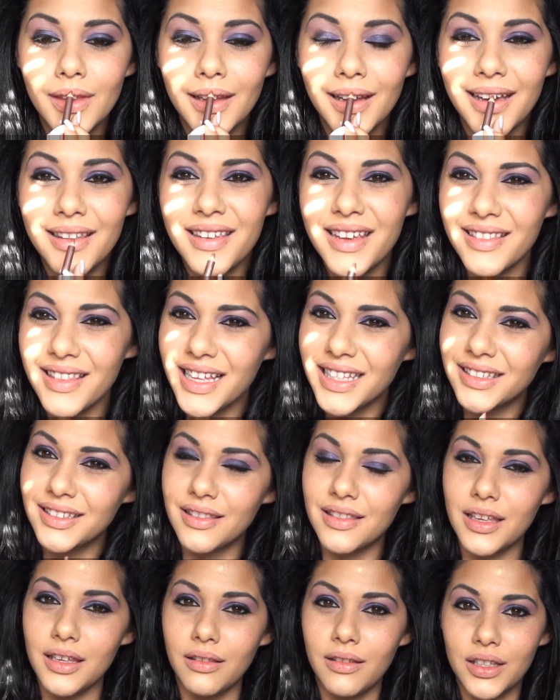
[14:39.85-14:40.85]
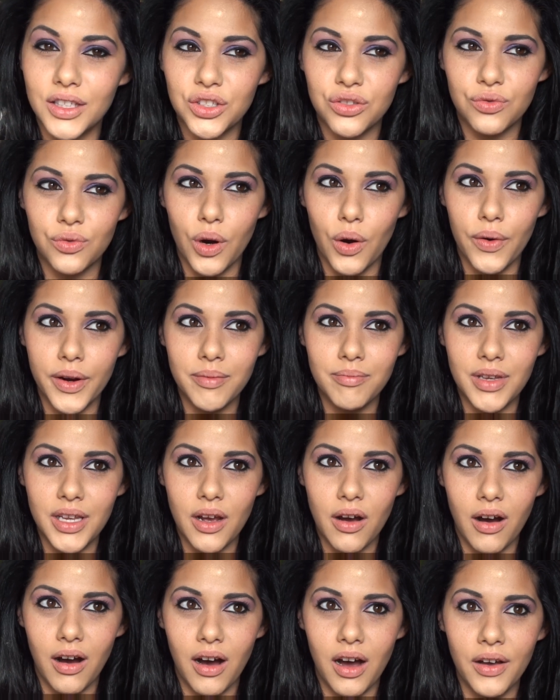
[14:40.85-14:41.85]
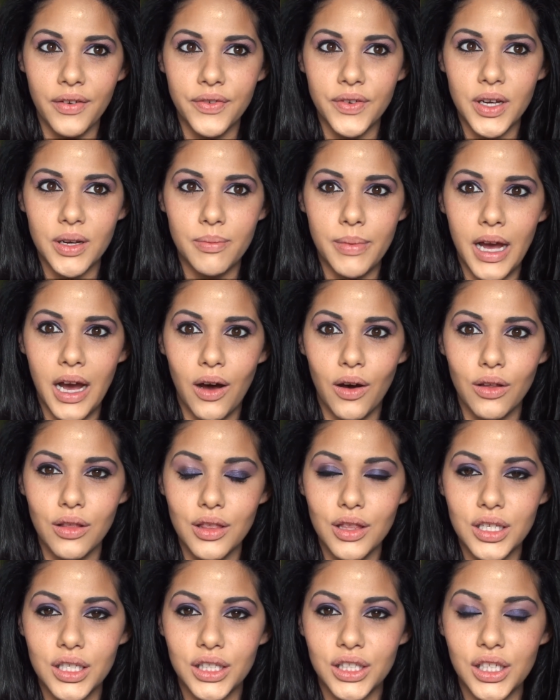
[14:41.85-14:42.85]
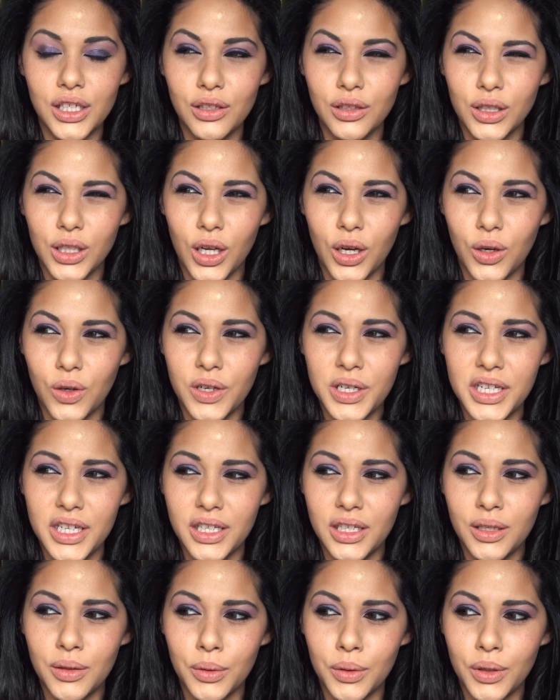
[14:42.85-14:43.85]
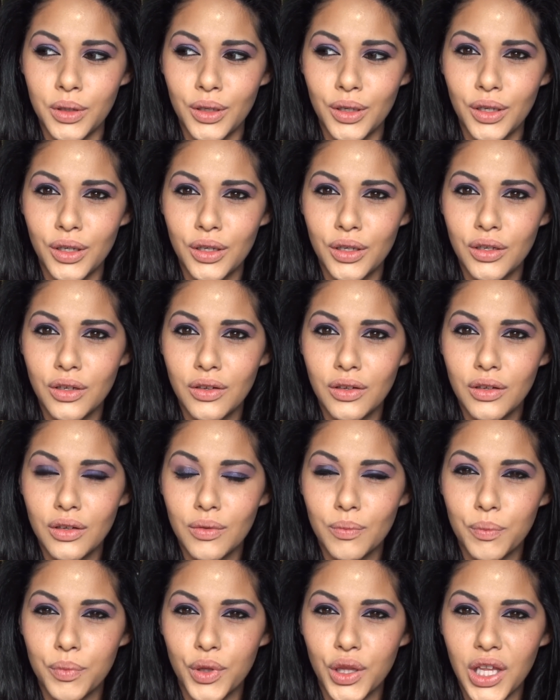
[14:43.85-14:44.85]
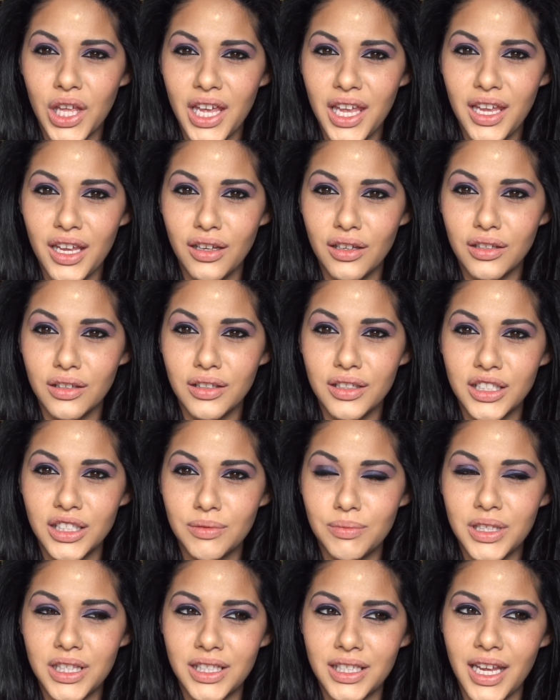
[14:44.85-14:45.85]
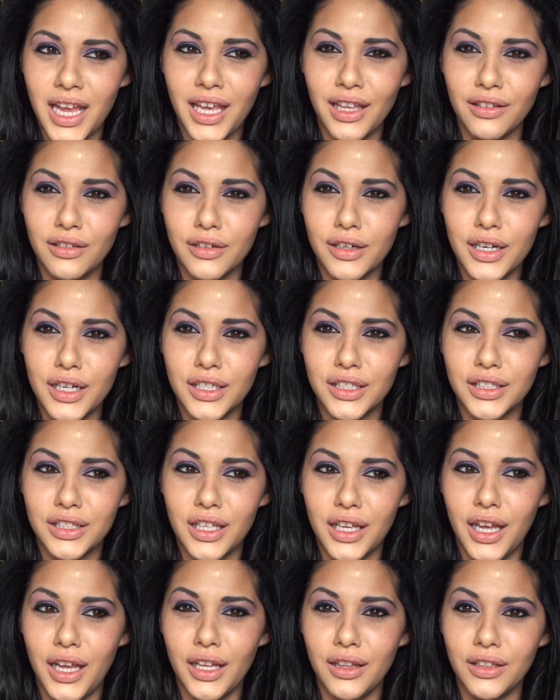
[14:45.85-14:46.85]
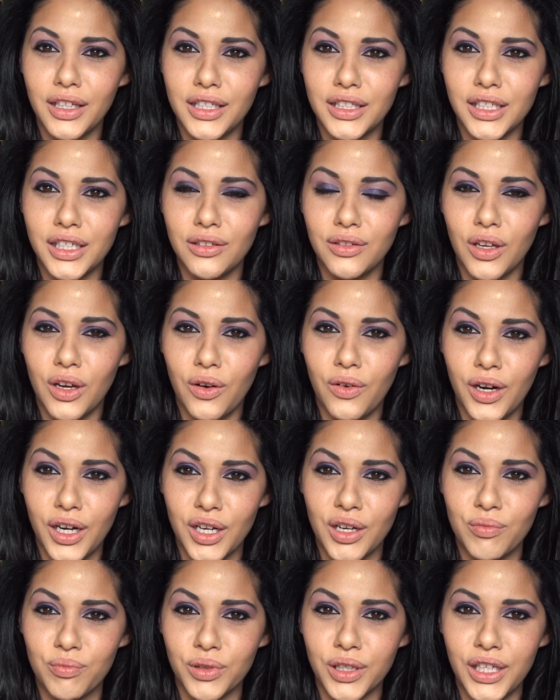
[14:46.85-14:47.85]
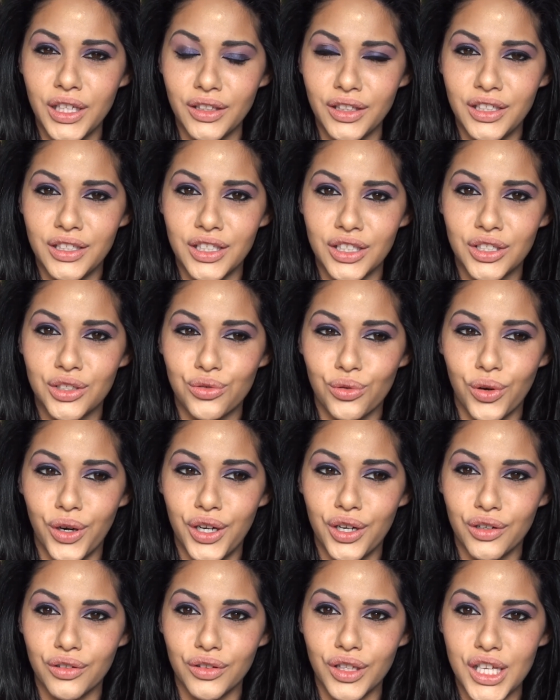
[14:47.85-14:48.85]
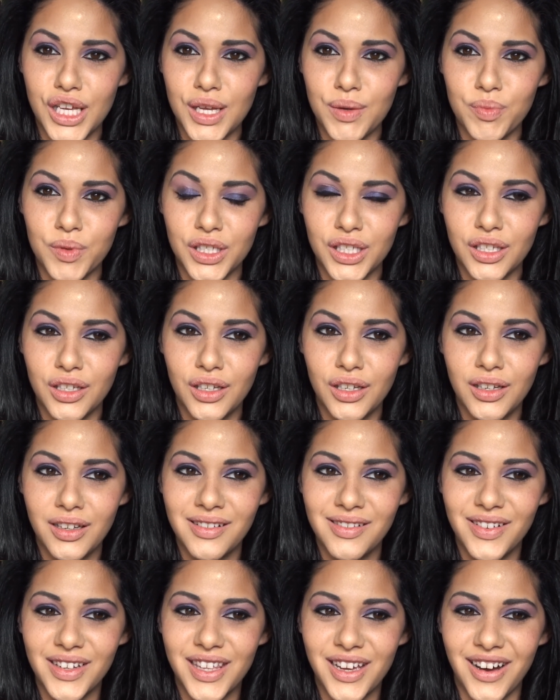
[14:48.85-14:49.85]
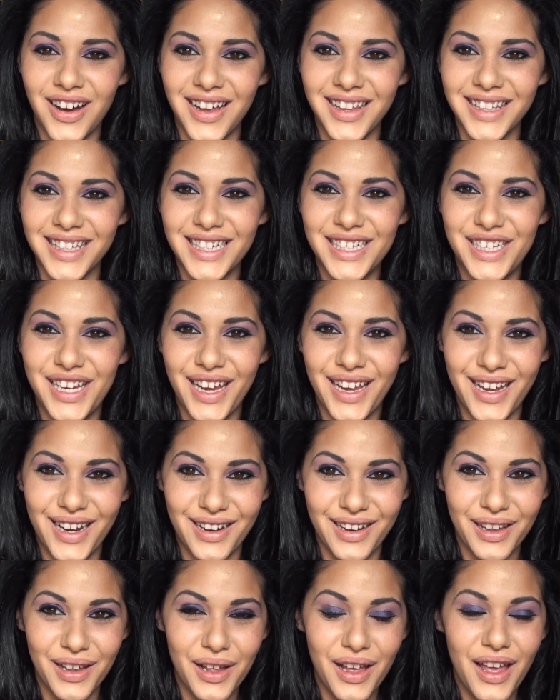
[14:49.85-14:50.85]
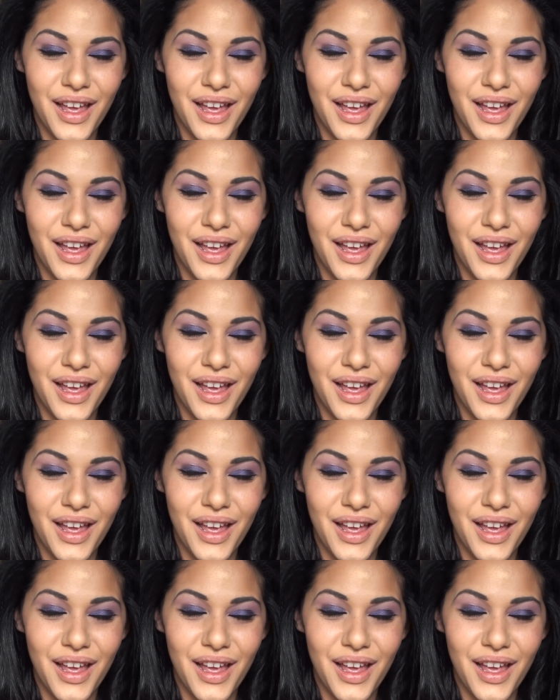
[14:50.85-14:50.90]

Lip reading: I think that's the thing that's throwing me off about Lindsay Lohan playing Elizabeth Taylor, is that Lindsay Lohan completely destroyed her lips with collagen,